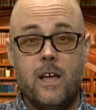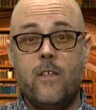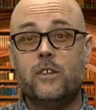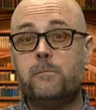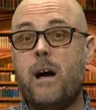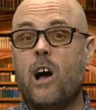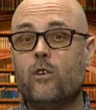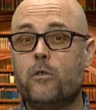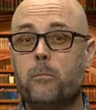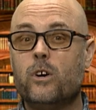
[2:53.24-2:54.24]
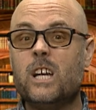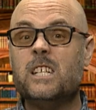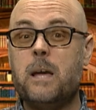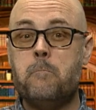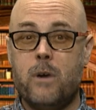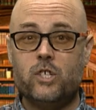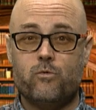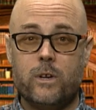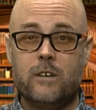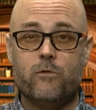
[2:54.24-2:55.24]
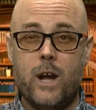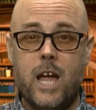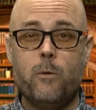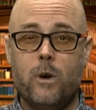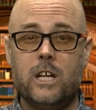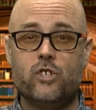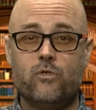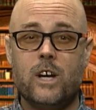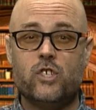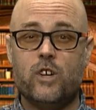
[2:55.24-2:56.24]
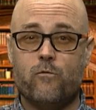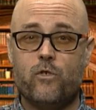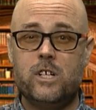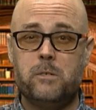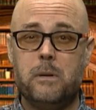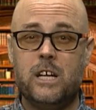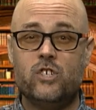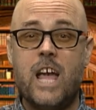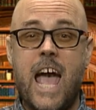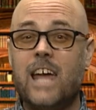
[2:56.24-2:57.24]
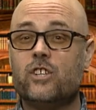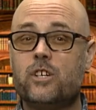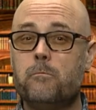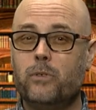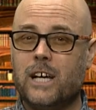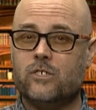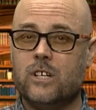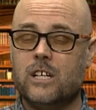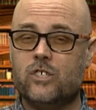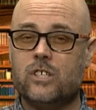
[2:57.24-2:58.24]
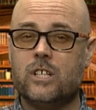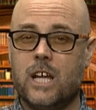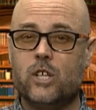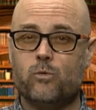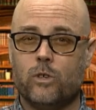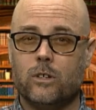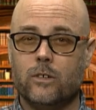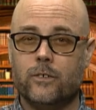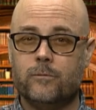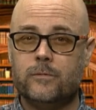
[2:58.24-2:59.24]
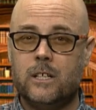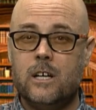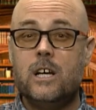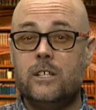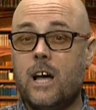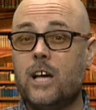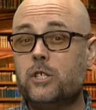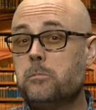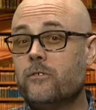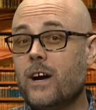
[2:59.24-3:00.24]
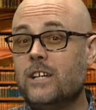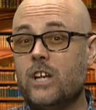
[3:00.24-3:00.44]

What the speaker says: This powerful book is a must-read for anyone interested in free speech and its complexities in today's world. Nossel provides a